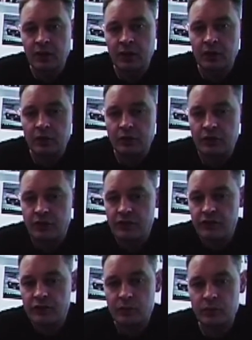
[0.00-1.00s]
on
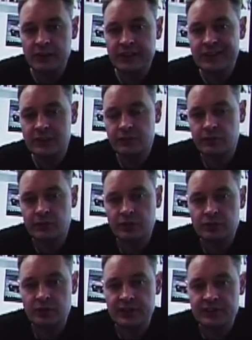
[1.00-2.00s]
three different
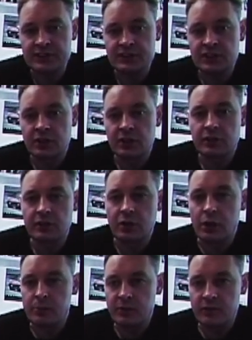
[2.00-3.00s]
addresses: the
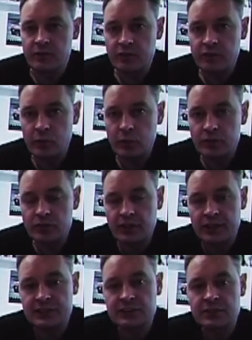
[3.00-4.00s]
IPv4
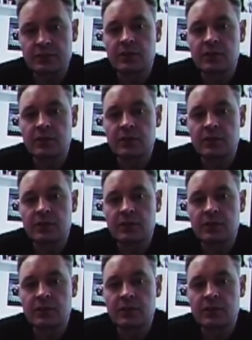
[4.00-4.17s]
address,